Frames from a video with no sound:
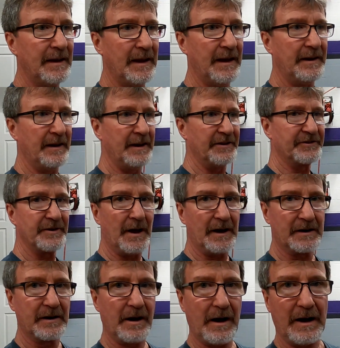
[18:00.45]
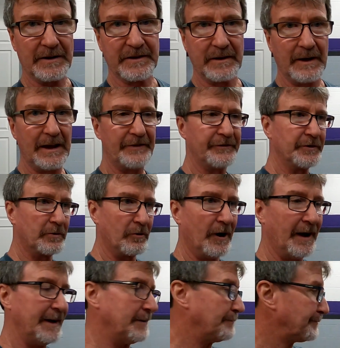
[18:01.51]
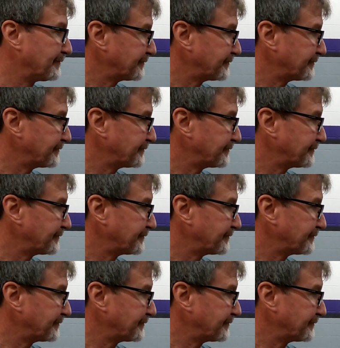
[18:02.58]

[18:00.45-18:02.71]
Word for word: and it's not cocked left or right.